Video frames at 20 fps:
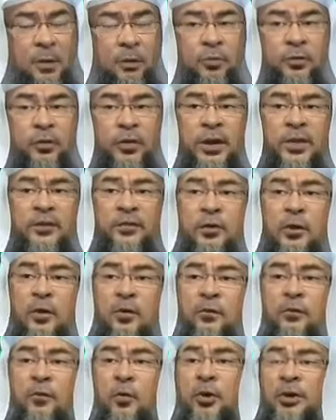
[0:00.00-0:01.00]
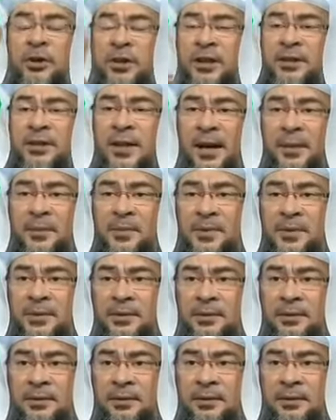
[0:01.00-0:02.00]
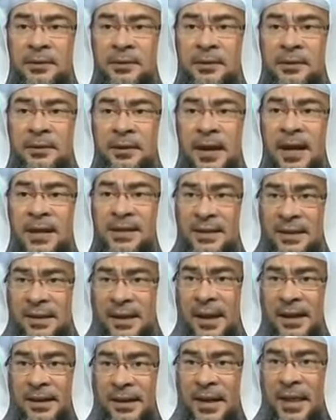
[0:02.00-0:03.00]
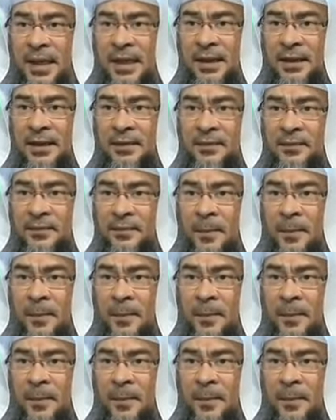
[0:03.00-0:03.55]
Allah will forgive you 40 times, as in the hadith.